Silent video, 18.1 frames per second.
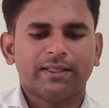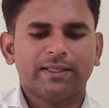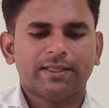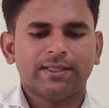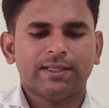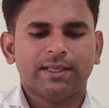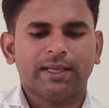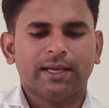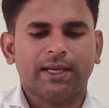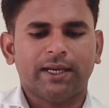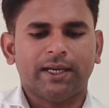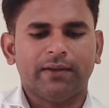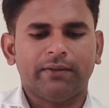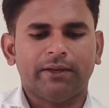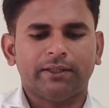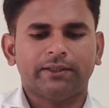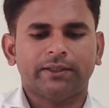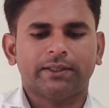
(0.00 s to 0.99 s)
this is a
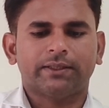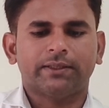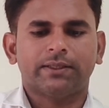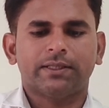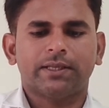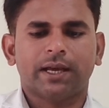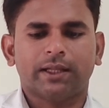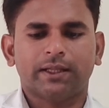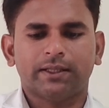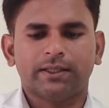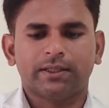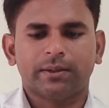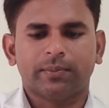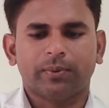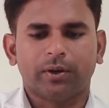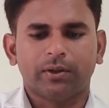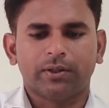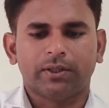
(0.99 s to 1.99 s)
negative x-axis, and this is a
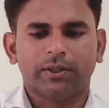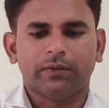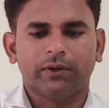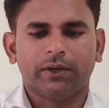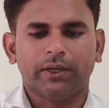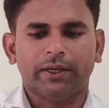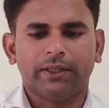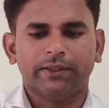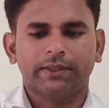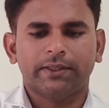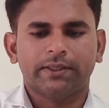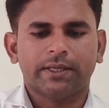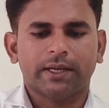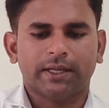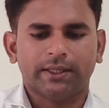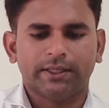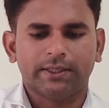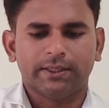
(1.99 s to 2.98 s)
positive y-axis
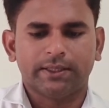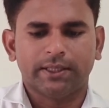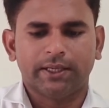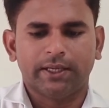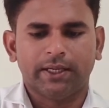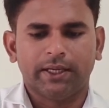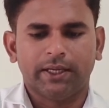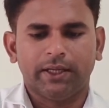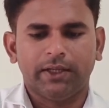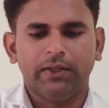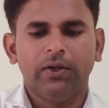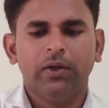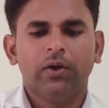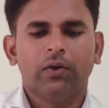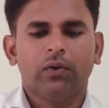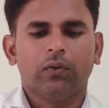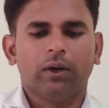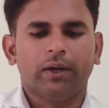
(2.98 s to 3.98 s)
and this is a negative
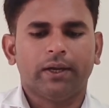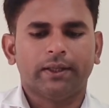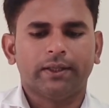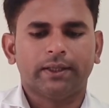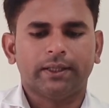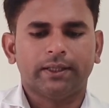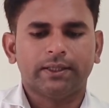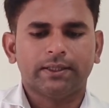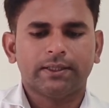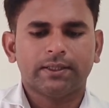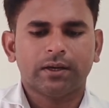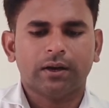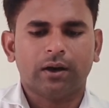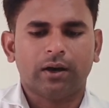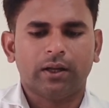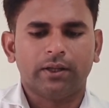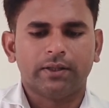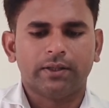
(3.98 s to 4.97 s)
y-axis, and this is the
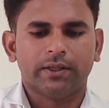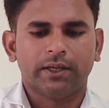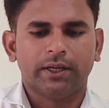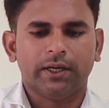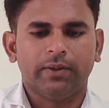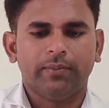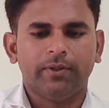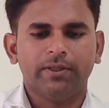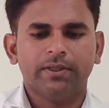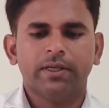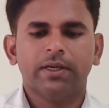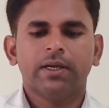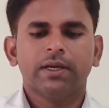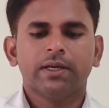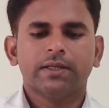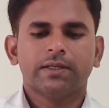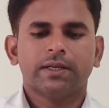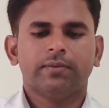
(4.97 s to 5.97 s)
origin. It means
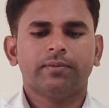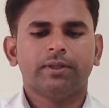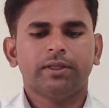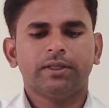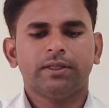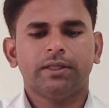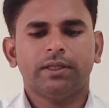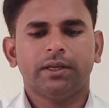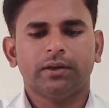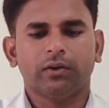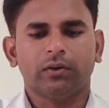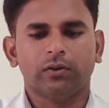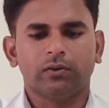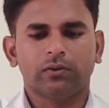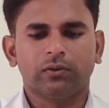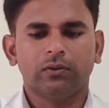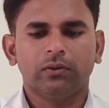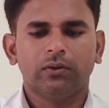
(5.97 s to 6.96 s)
same things here
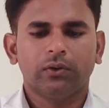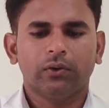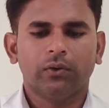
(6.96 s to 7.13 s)
also.